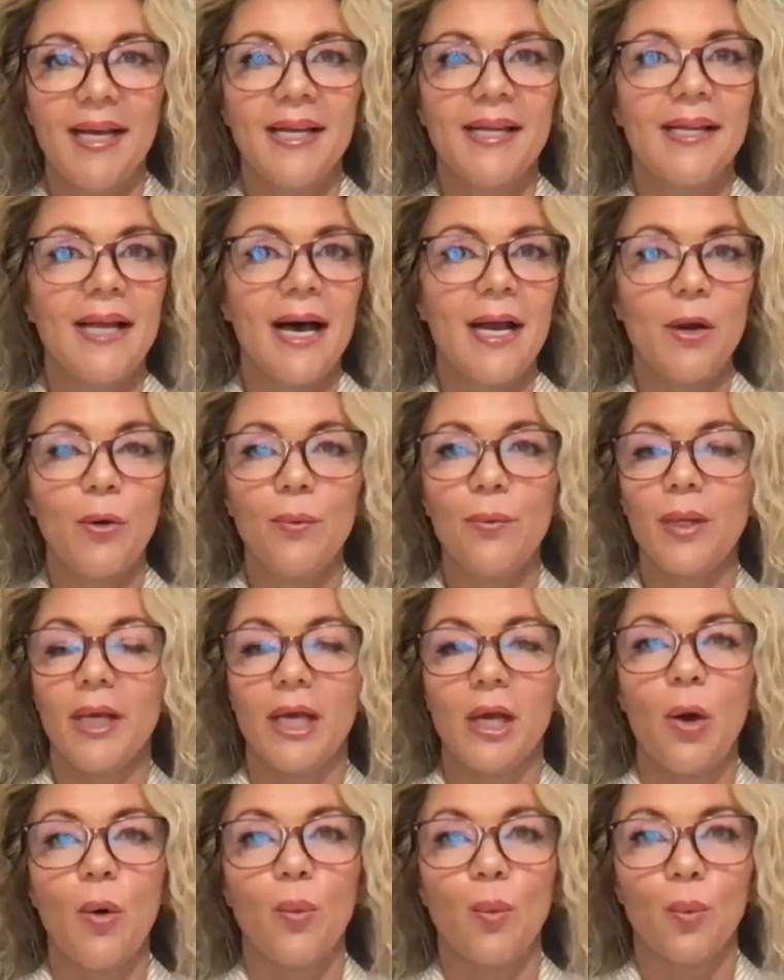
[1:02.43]
not
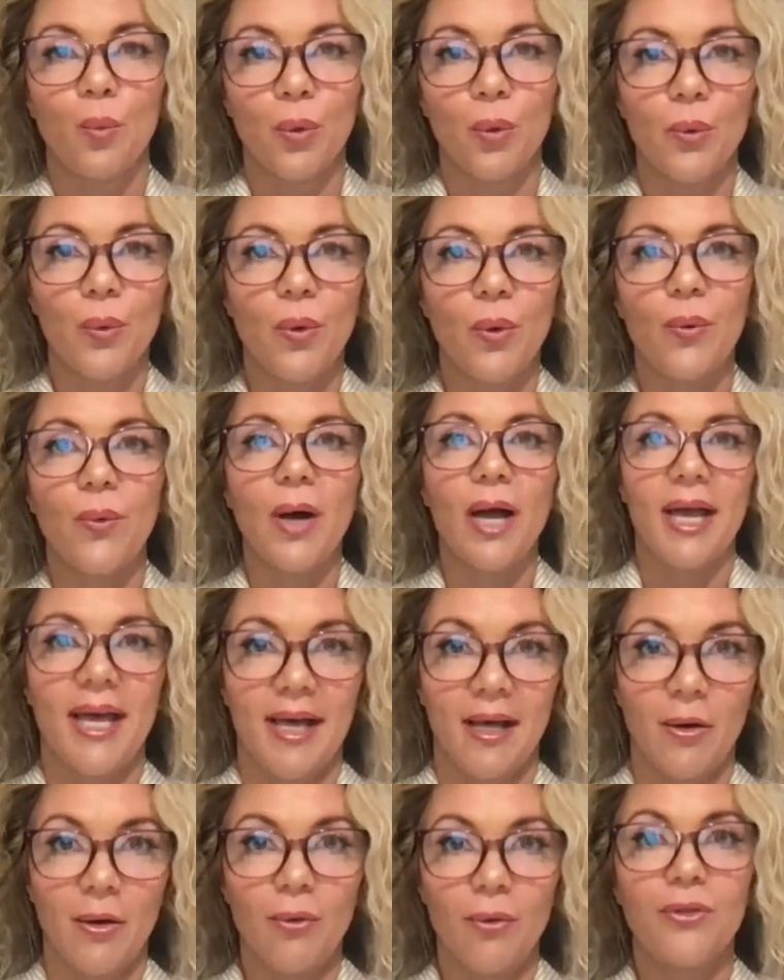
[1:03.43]
only rural
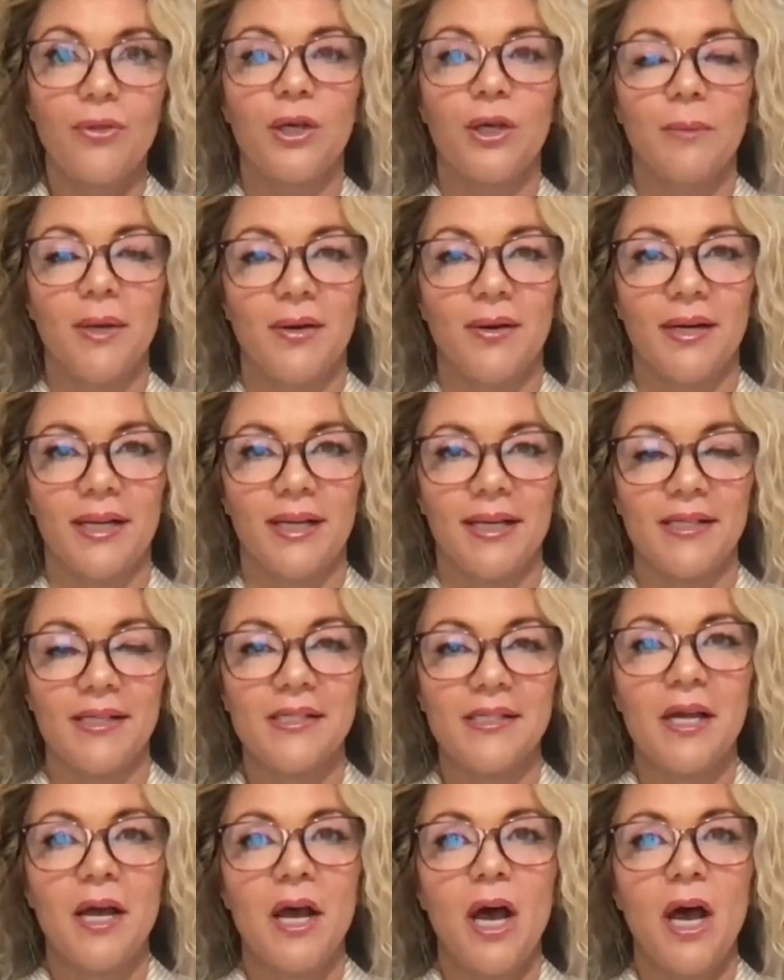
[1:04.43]
health communities,